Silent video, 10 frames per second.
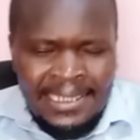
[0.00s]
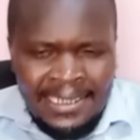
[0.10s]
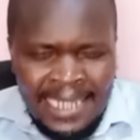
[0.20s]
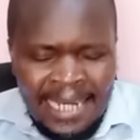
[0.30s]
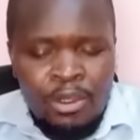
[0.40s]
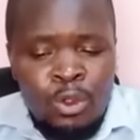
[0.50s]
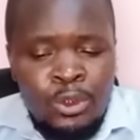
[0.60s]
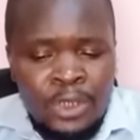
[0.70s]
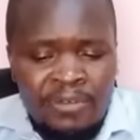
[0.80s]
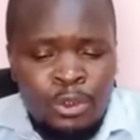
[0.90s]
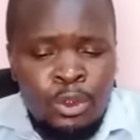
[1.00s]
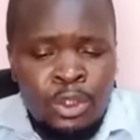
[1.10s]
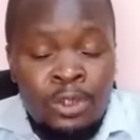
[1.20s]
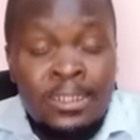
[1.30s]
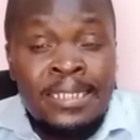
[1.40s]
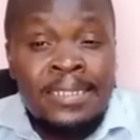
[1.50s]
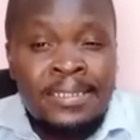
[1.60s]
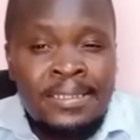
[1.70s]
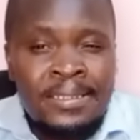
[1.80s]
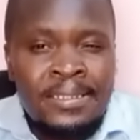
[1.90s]
aside the conservatory
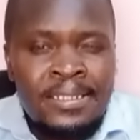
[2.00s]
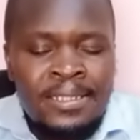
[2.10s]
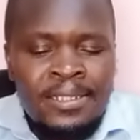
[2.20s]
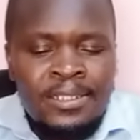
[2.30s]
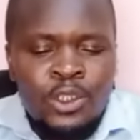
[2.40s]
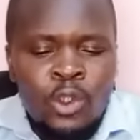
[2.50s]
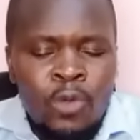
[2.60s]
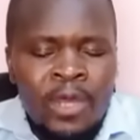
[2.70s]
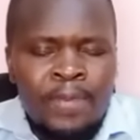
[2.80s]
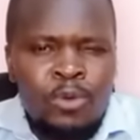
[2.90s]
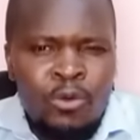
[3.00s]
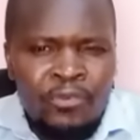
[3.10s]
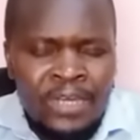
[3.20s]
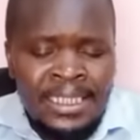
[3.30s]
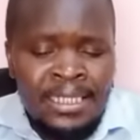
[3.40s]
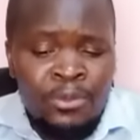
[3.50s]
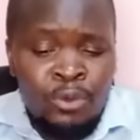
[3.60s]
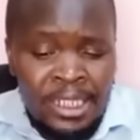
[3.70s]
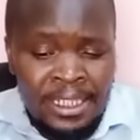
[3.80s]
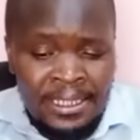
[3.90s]
orders so that Professor
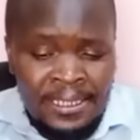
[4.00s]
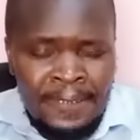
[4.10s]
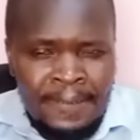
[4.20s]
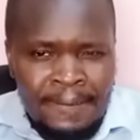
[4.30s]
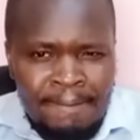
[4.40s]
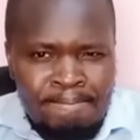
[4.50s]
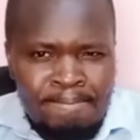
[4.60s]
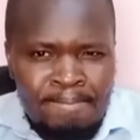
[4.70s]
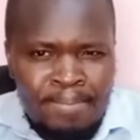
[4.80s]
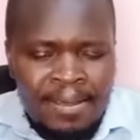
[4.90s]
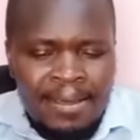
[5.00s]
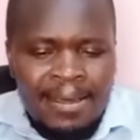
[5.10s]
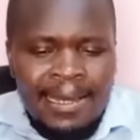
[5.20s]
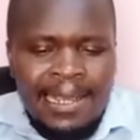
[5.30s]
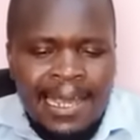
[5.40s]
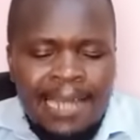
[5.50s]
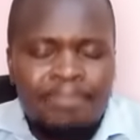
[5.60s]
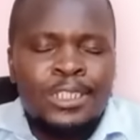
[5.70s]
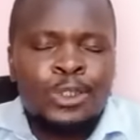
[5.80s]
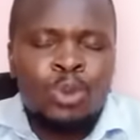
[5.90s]
Kithure Kindiki
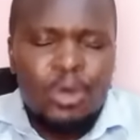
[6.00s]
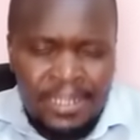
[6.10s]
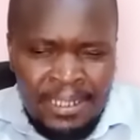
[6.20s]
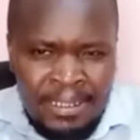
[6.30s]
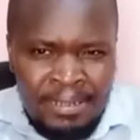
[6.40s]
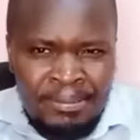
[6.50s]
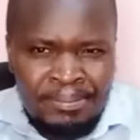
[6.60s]
can be sworn in.